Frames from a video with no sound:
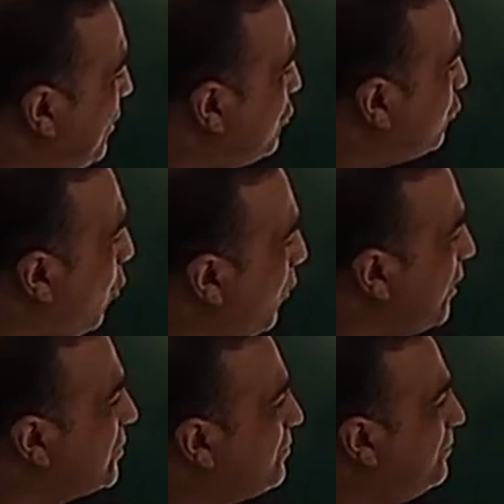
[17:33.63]
each road
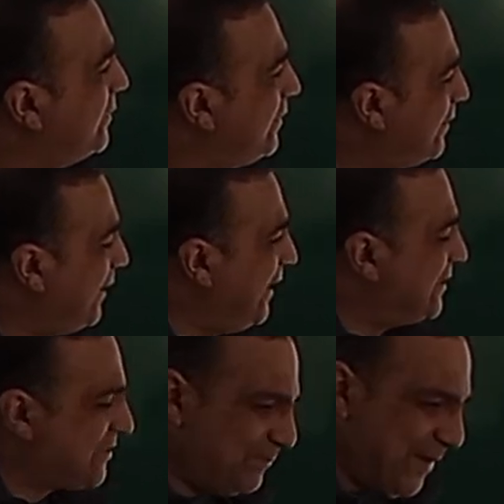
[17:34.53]

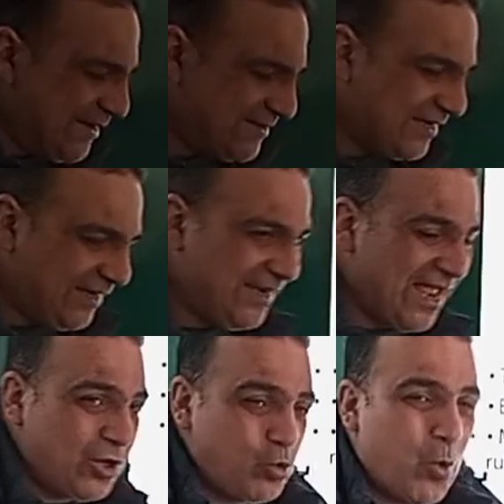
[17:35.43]
is basically
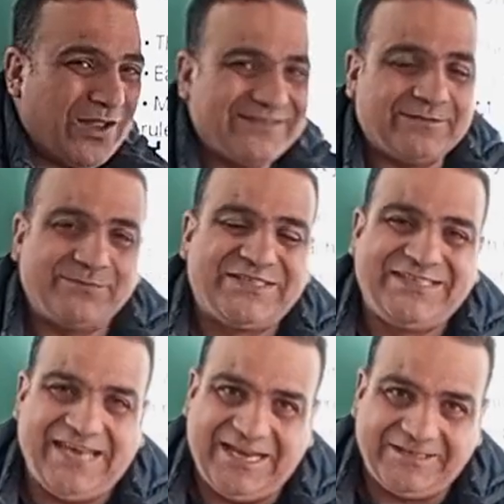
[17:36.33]
a quantum
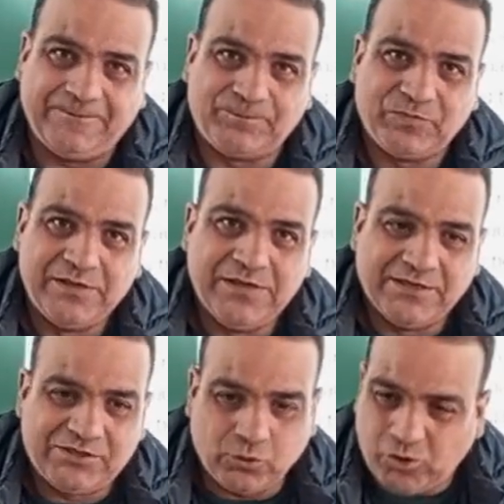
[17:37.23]
state.
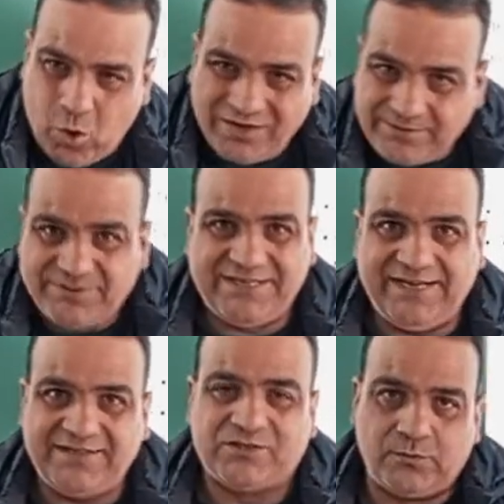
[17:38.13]
So the quantum
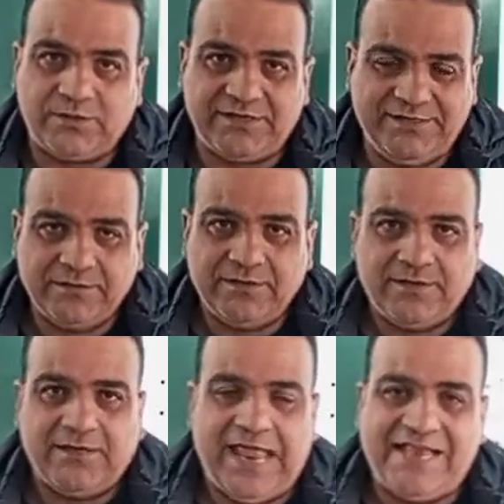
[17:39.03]
state is over,
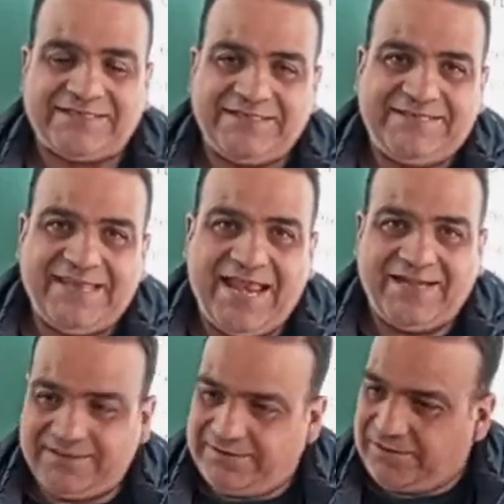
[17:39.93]
as I
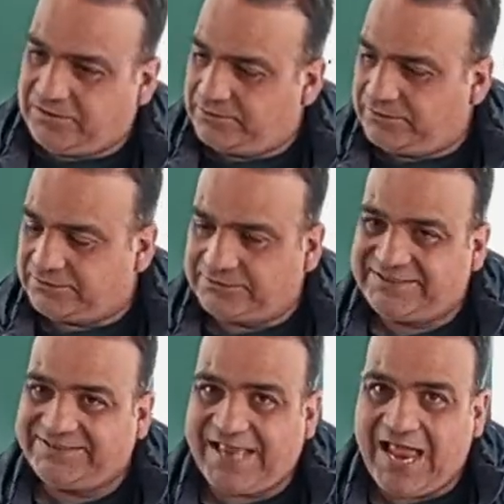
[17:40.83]
said, the
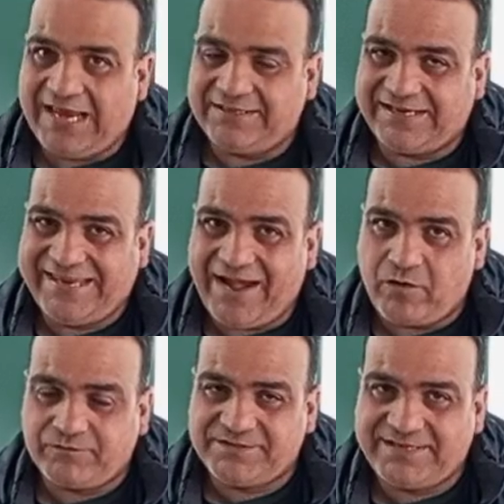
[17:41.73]
psi, the cat
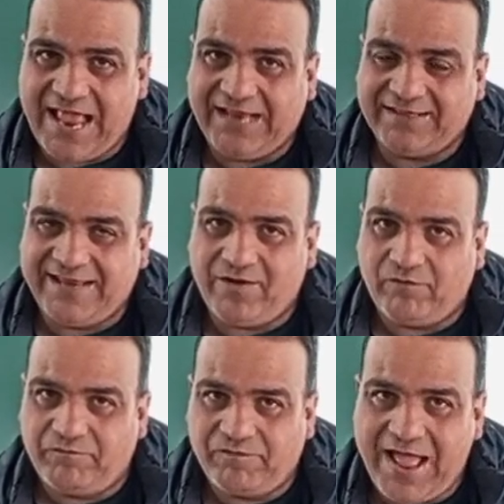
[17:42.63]
of psi, the cat
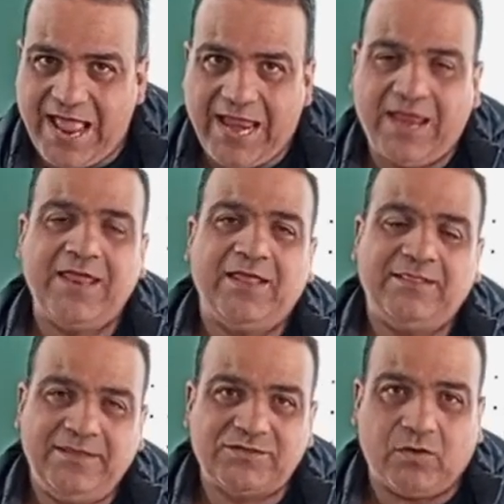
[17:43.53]
of phi.
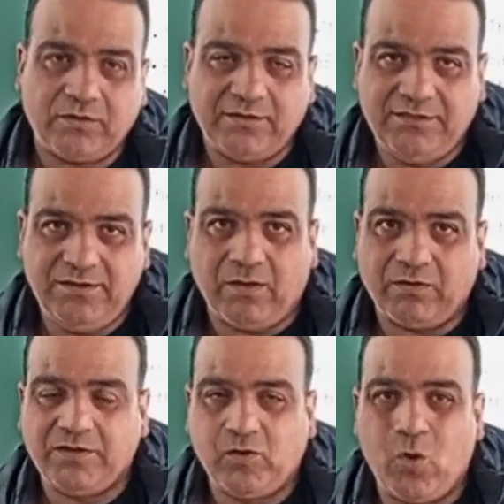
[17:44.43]
These are the
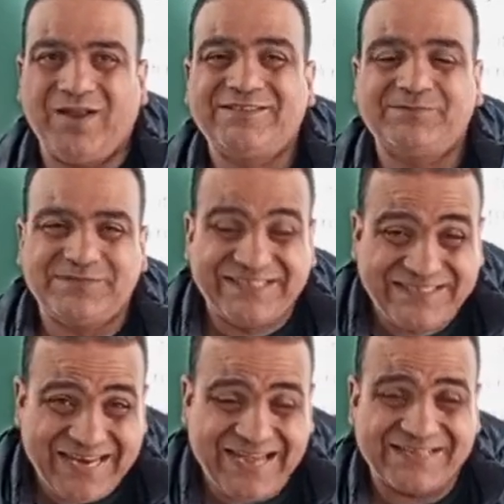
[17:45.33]
quantum
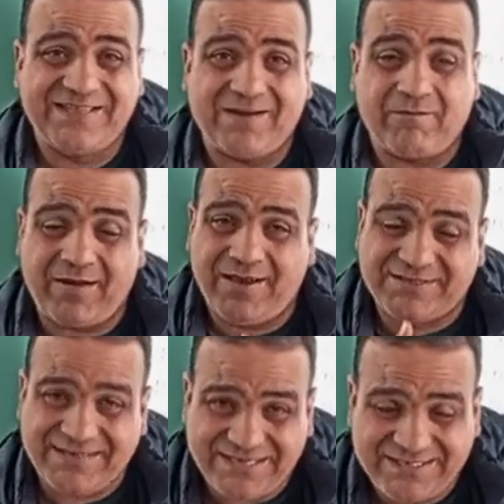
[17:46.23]
states that are
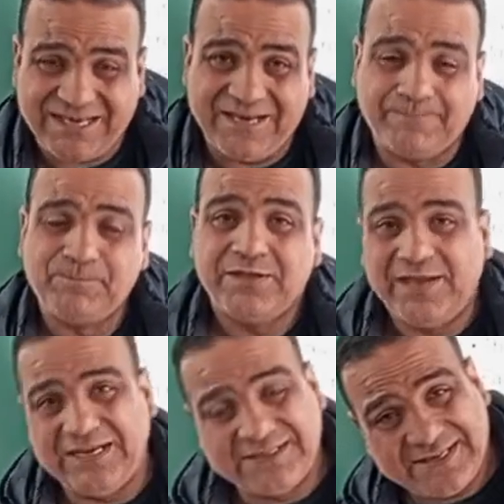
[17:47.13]
existing
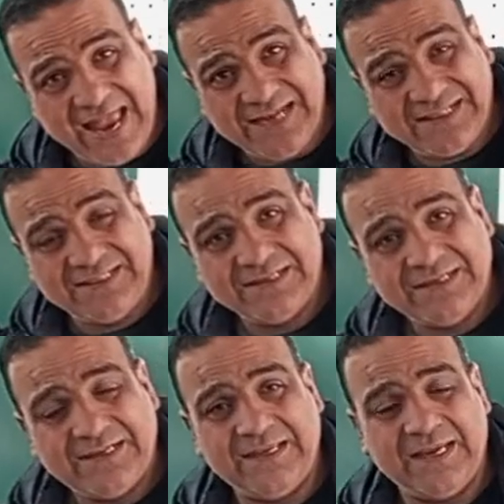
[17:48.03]
inside
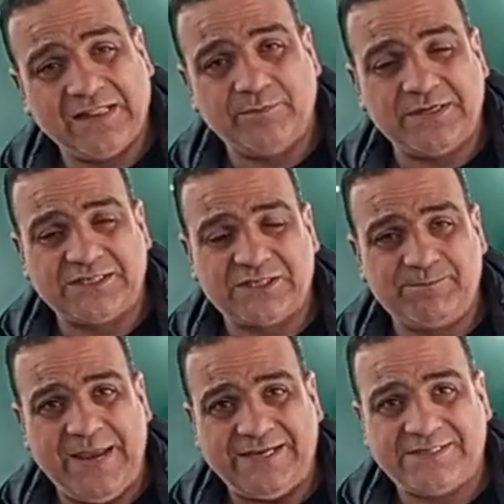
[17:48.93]
the Hilbert
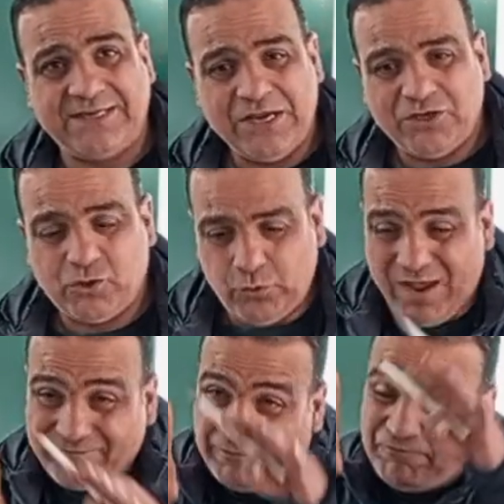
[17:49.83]
space. So you
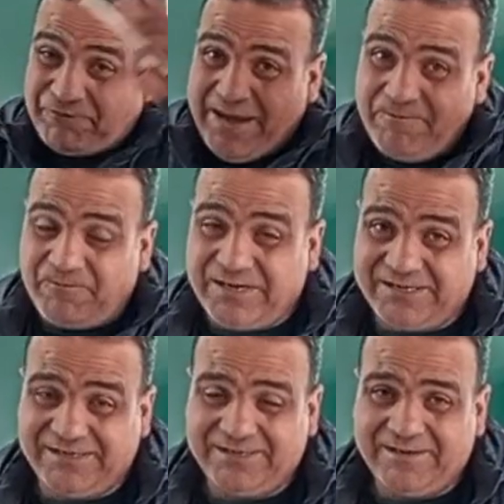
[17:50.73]
have a
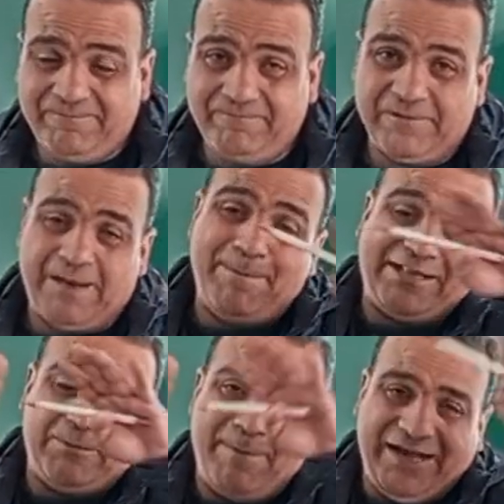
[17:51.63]
framework, a
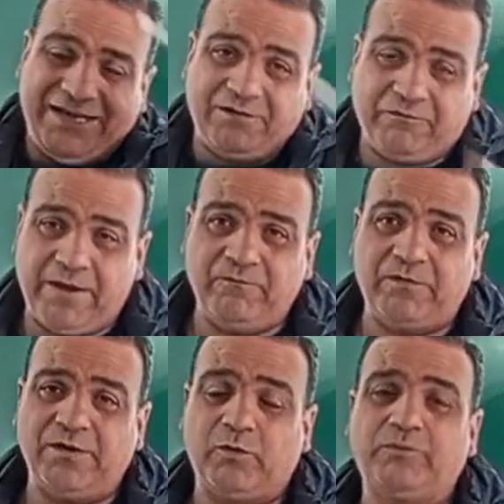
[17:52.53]
mathematical
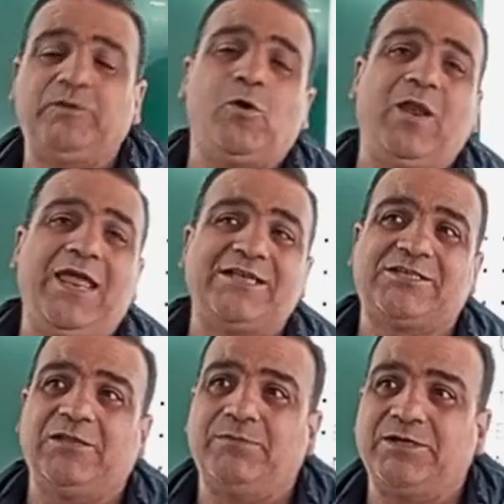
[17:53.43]
framework, what we call as
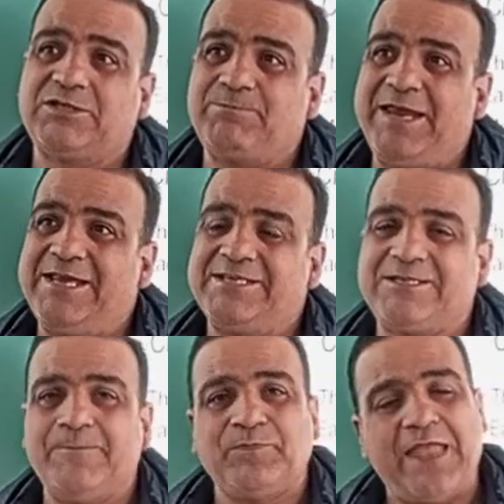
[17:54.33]
Hilbert
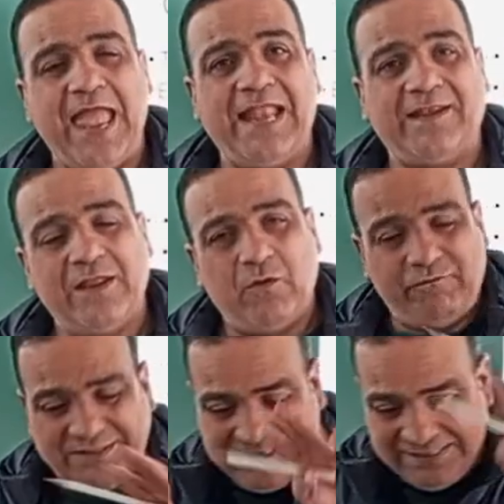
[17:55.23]
space, and
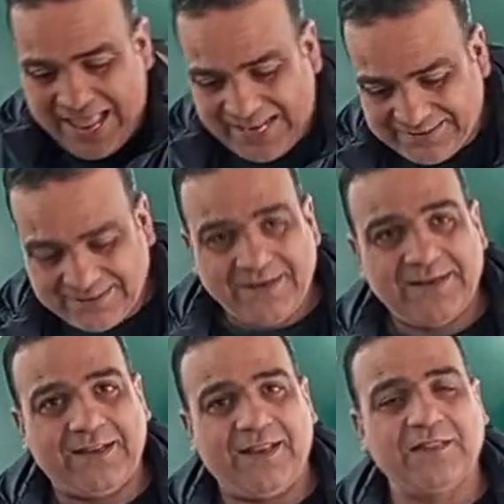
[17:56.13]
within that
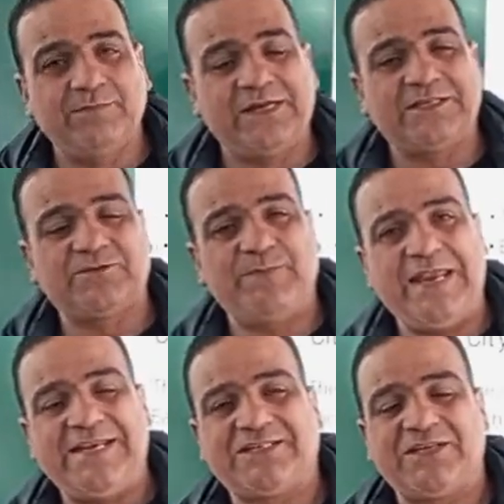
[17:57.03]
Hilbert
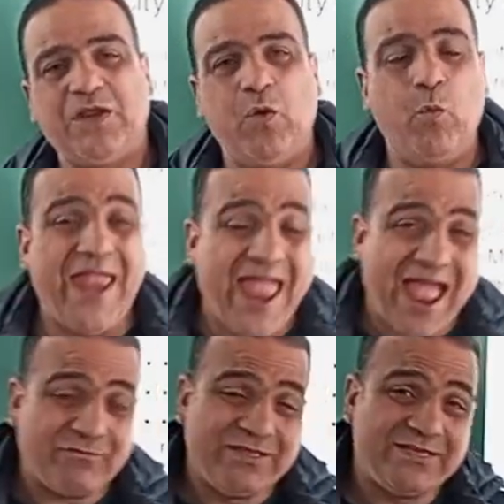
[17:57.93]
space, we
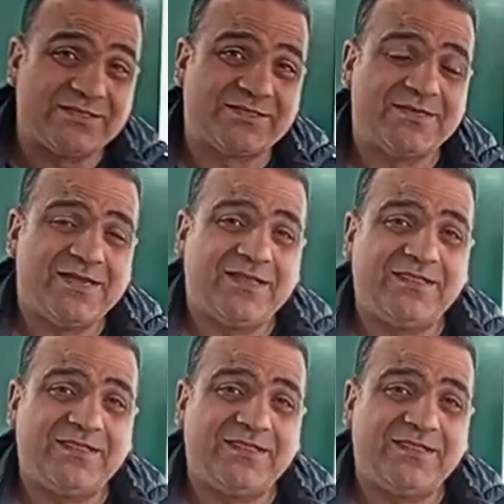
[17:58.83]
have these